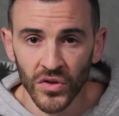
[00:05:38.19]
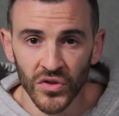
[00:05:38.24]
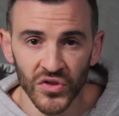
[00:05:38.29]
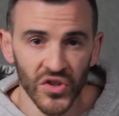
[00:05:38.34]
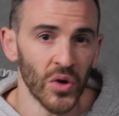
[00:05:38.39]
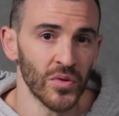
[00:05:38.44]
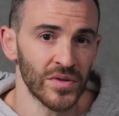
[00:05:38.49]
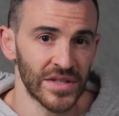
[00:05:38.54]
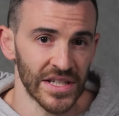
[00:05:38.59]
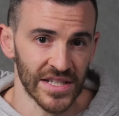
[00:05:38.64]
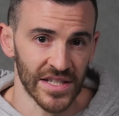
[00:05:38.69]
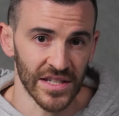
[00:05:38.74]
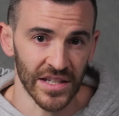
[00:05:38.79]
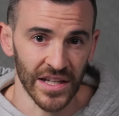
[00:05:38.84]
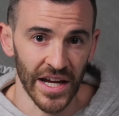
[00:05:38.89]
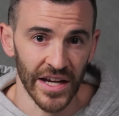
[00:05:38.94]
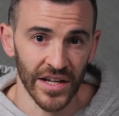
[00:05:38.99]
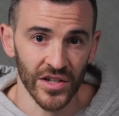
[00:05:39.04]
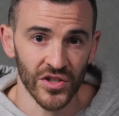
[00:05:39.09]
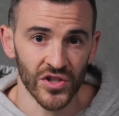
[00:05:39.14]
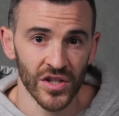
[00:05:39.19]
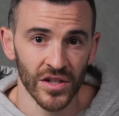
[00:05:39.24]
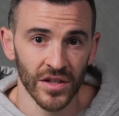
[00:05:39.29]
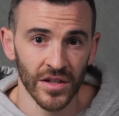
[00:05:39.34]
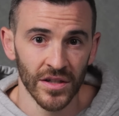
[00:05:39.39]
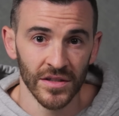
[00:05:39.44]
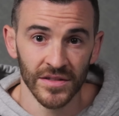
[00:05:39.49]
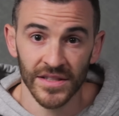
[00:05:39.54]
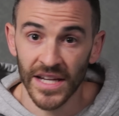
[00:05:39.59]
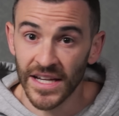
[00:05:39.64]
Don't disengage.
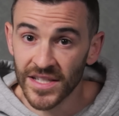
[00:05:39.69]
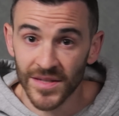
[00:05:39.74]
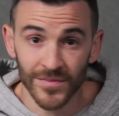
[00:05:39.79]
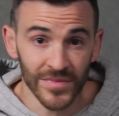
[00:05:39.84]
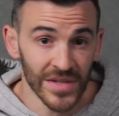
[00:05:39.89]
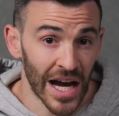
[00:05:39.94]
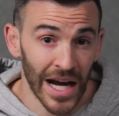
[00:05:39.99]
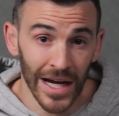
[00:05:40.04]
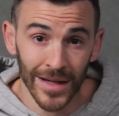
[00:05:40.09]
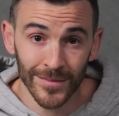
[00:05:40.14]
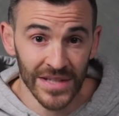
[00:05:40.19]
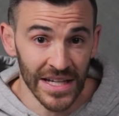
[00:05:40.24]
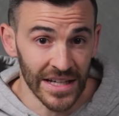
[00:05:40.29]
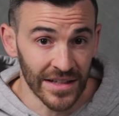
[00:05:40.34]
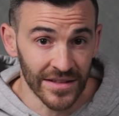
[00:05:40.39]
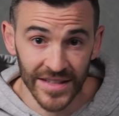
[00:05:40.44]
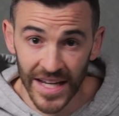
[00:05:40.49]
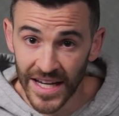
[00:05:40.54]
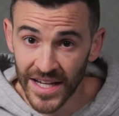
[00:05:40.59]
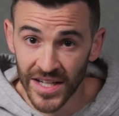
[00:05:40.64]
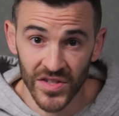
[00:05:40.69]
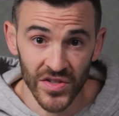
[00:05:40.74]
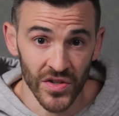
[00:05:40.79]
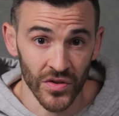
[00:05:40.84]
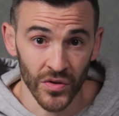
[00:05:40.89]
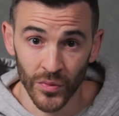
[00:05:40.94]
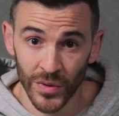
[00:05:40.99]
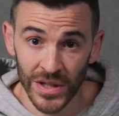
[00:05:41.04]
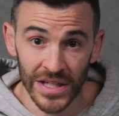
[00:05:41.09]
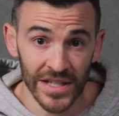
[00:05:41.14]
Take some time, take days
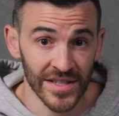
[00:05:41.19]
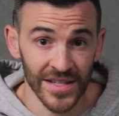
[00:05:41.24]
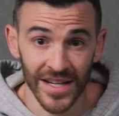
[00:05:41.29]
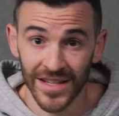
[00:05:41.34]
or weeks,